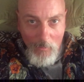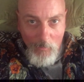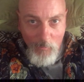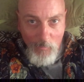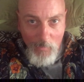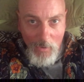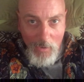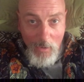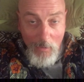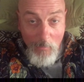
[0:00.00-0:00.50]

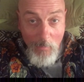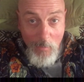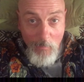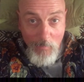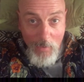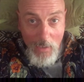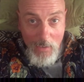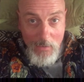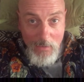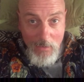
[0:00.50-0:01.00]
But coming
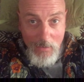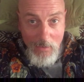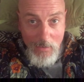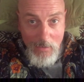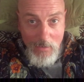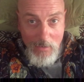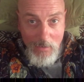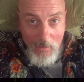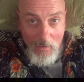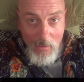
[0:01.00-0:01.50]
back to
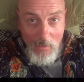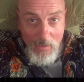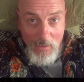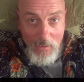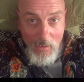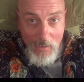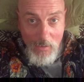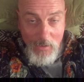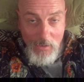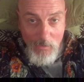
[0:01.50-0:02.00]
this
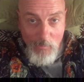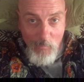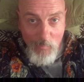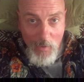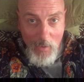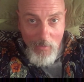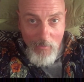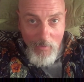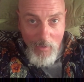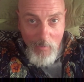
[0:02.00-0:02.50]
isolation
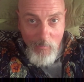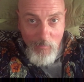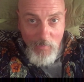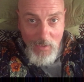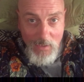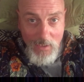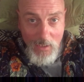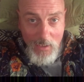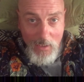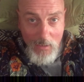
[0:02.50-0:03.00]
period in
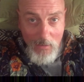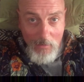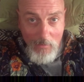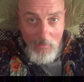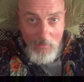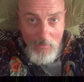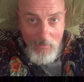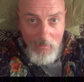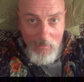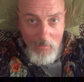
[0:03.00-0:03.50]
particular,
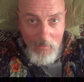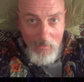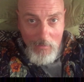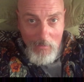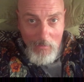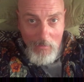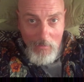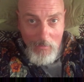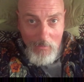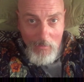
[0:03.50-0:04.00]

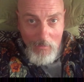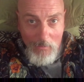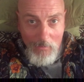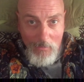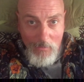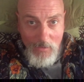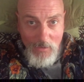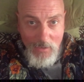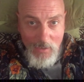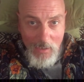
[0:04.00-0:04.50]

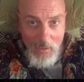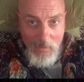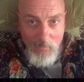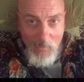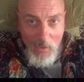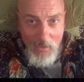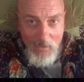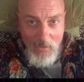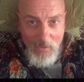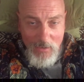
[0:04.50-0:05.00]
six
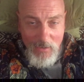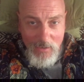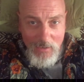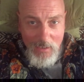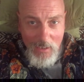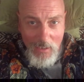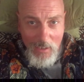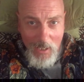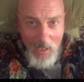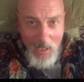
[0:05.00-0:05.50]
months is
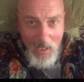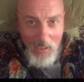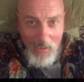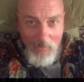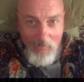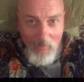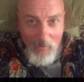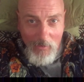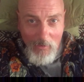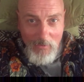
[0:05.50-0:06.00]
still a hell
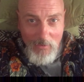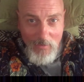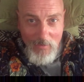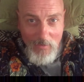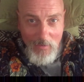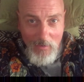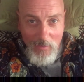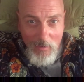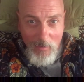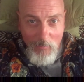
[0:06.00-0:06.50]
of a lot of
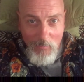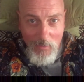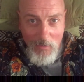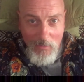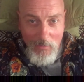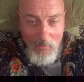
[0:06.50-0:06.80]
time.